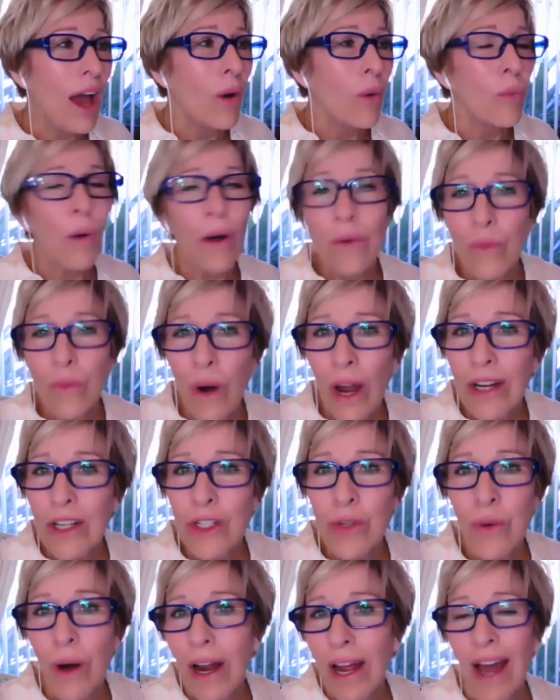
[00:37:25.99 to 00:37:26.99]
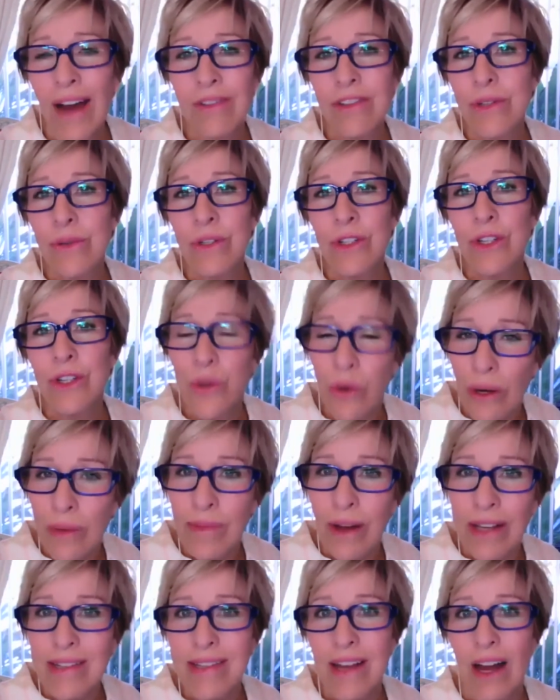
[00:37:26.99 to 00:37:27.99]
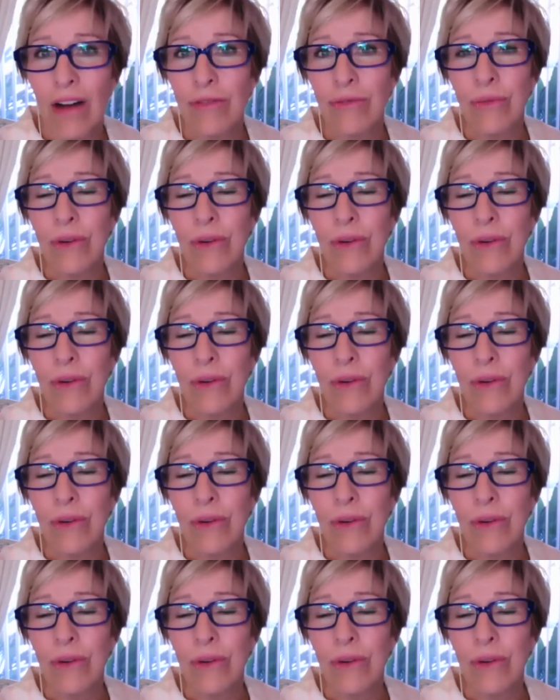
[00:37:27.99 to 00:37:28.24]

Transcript: What right do I have to enjoy myself